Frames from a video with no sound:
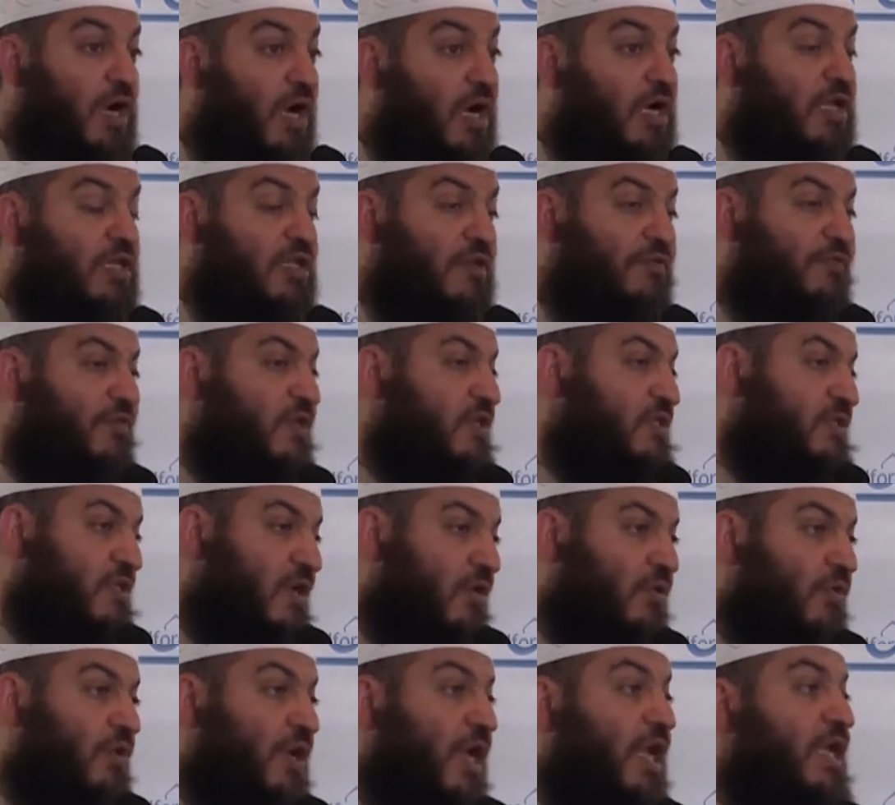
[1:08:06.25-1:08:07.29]
We hardly finish
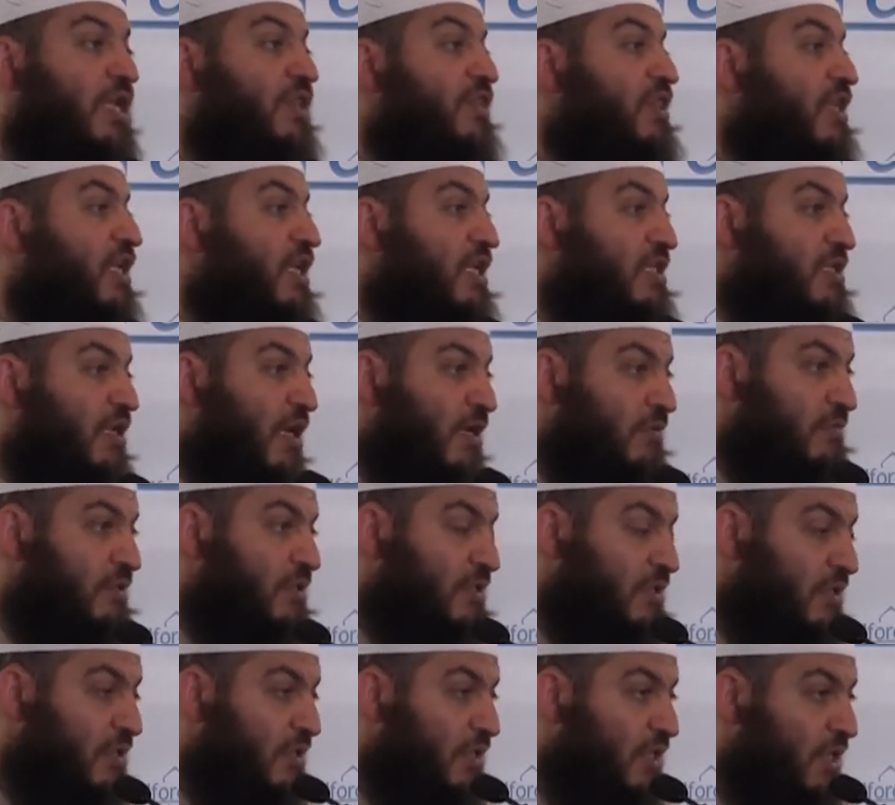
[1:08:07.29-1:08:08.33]
the Quran three
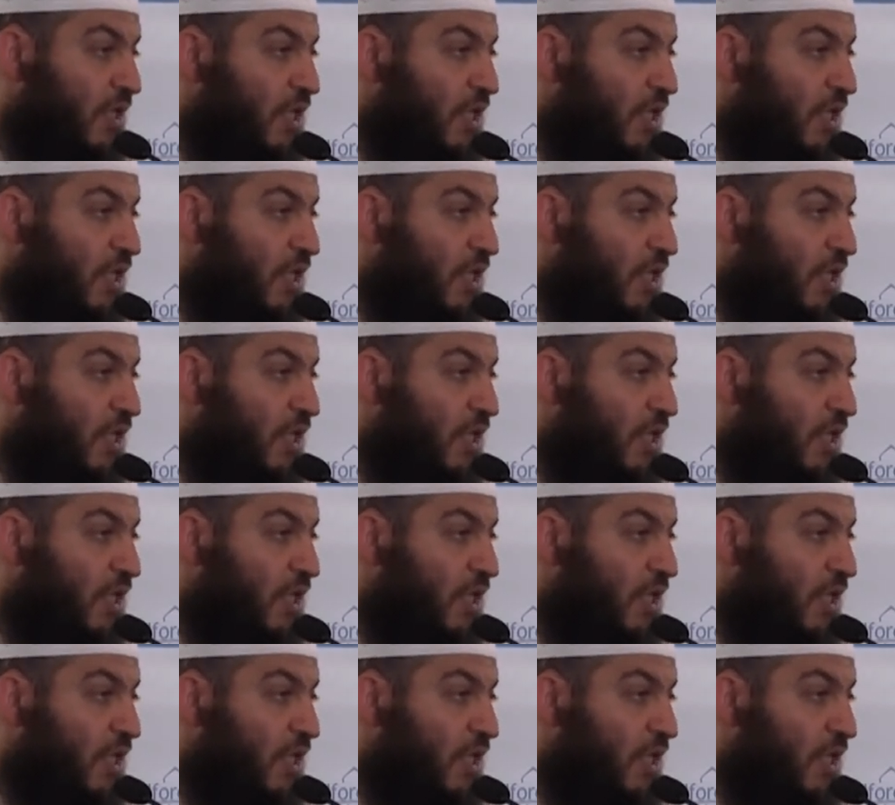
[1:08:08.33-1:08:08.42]
times.